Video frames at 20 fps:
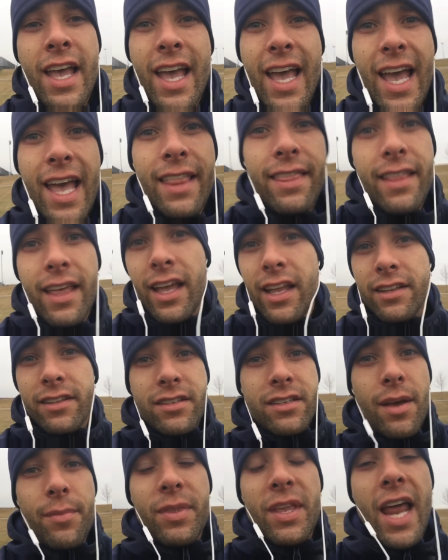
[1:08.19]
and then
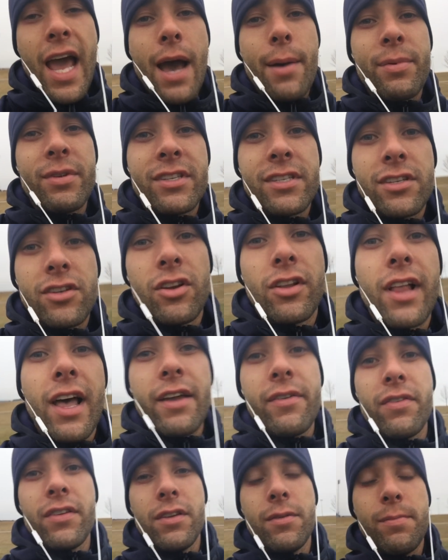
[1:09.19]
something happens in your
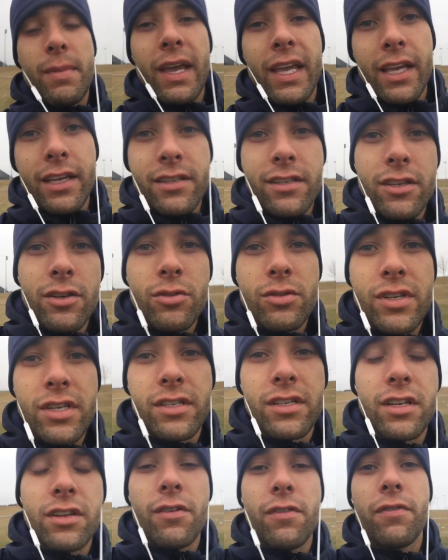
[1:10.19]
life and you make
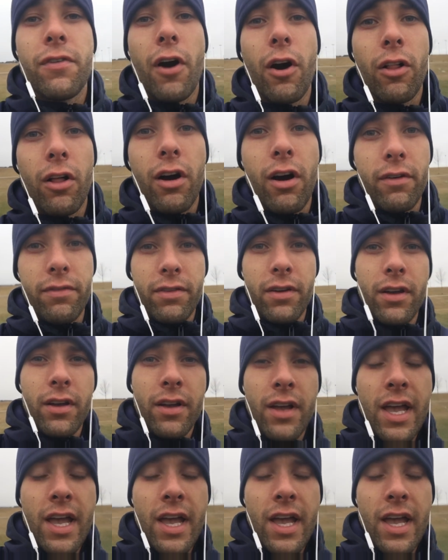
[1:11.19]
excuses and you fall off.